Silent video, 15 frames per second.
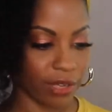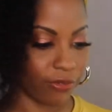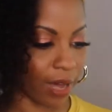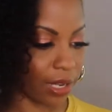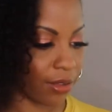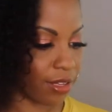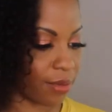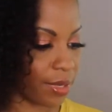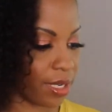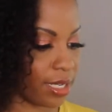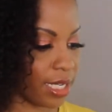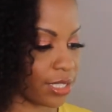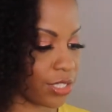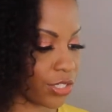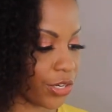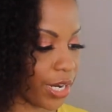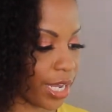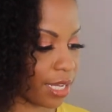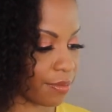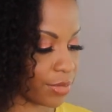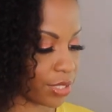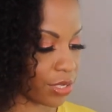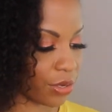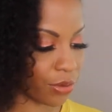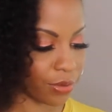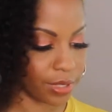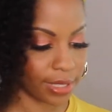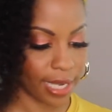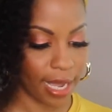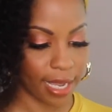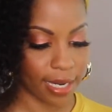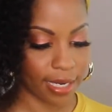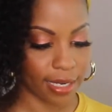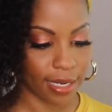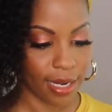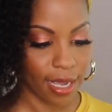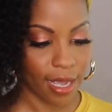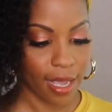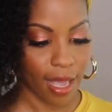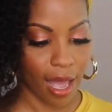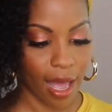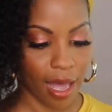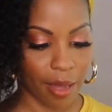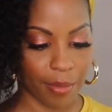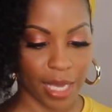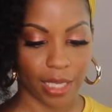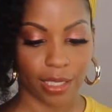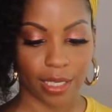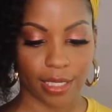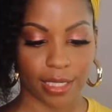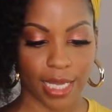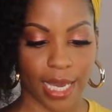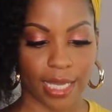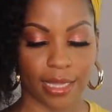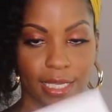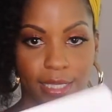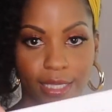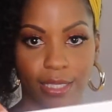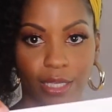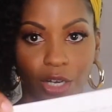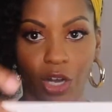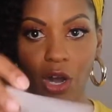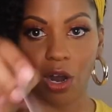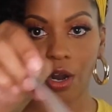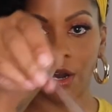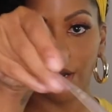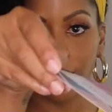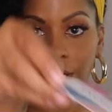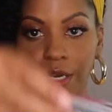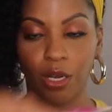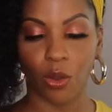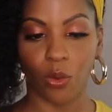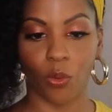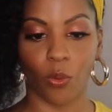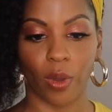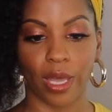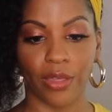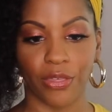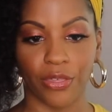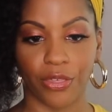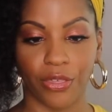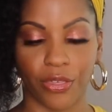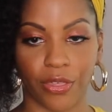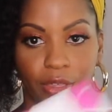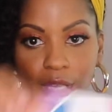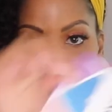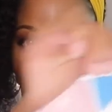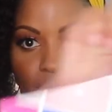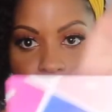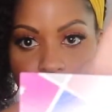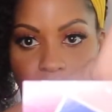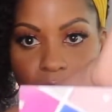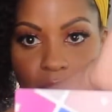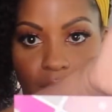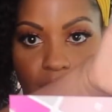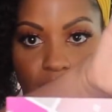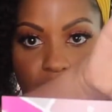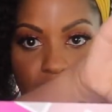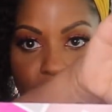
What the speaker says: follow them on Instagram, so done. It looks like this is the card with the